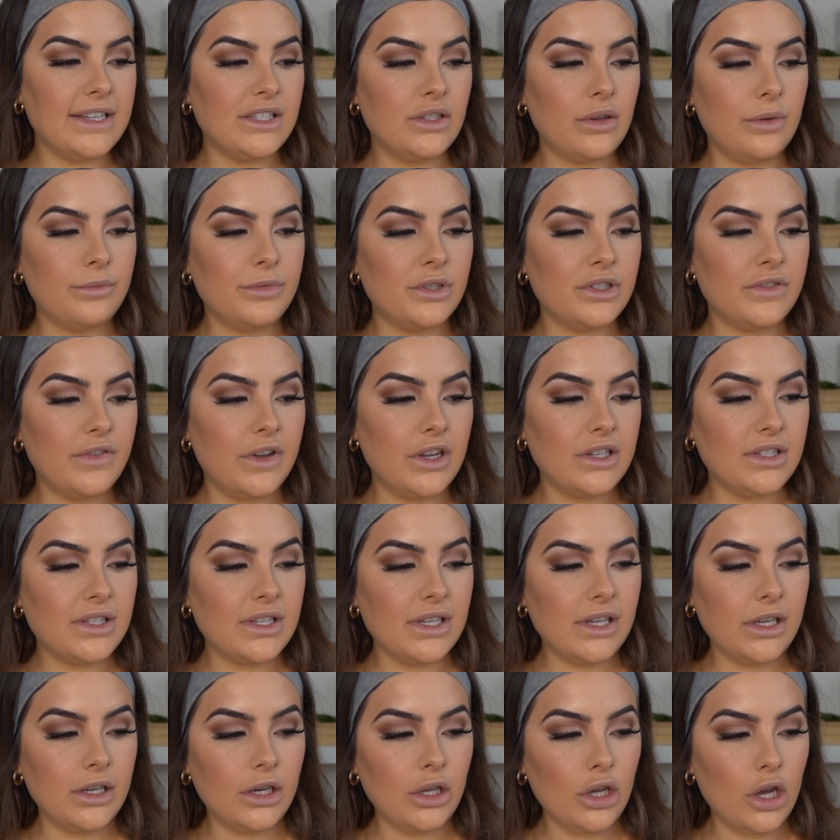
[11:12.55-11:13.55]
So I'm just
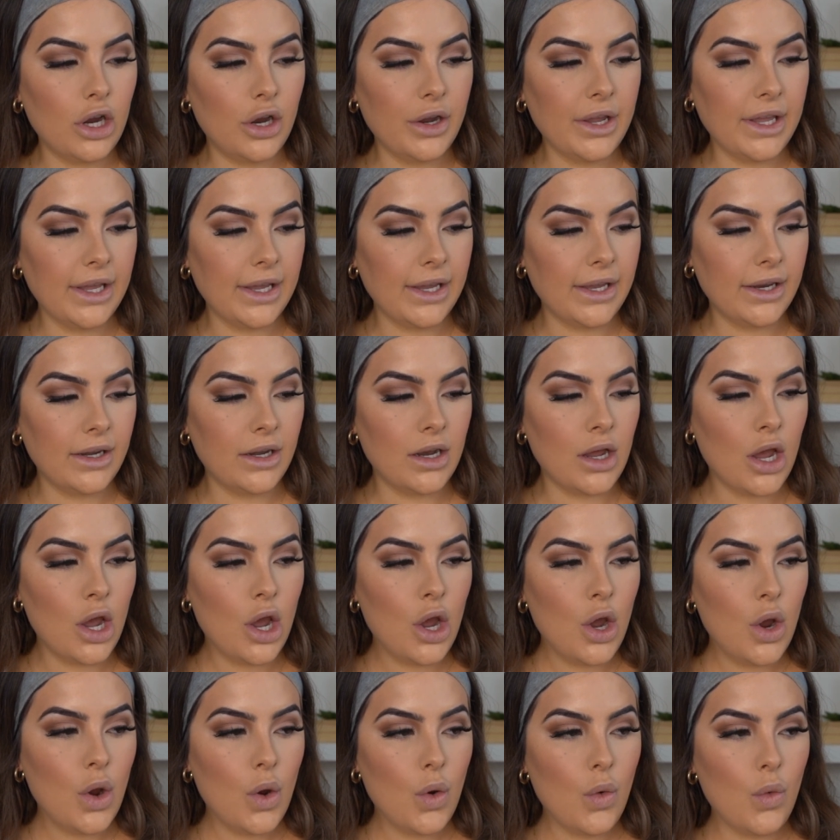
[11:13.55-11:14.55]
firstly going to go in
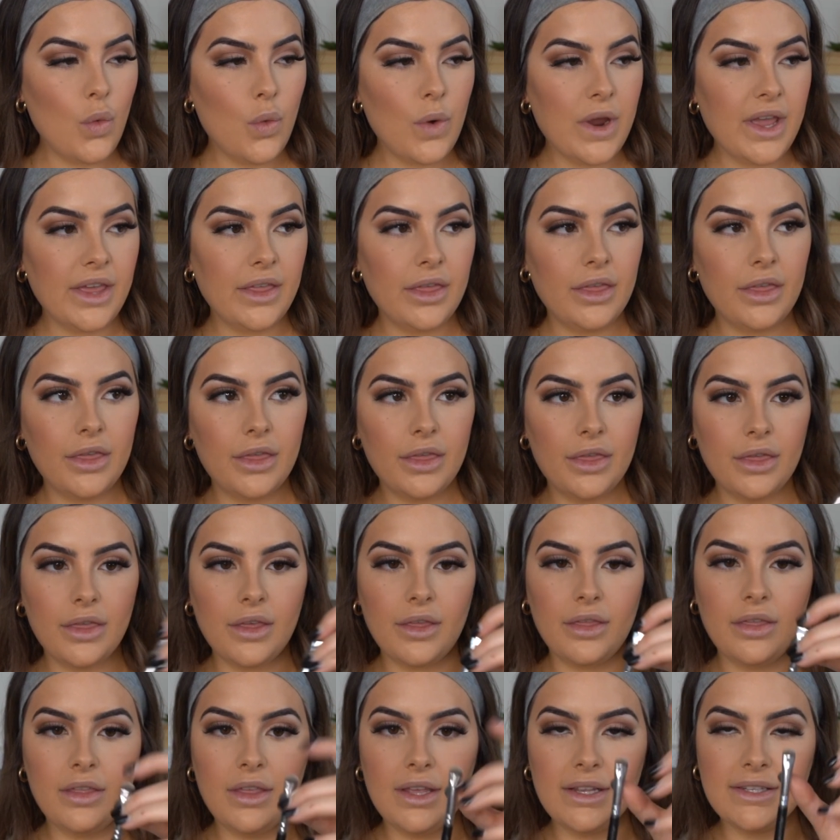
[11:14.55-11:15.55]

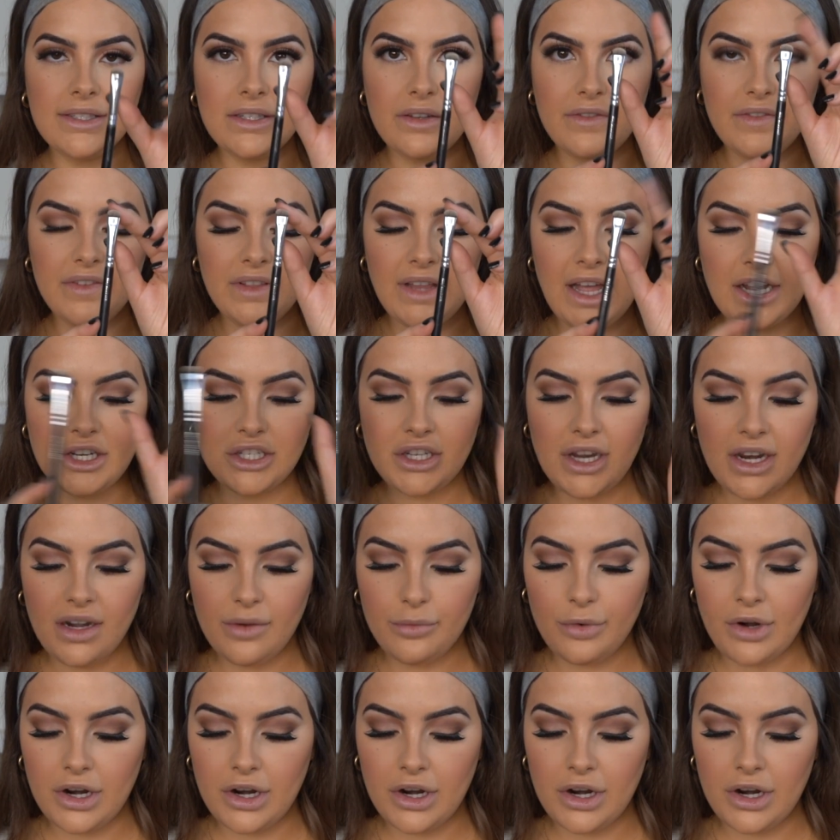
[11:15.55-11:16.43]
with this flat shader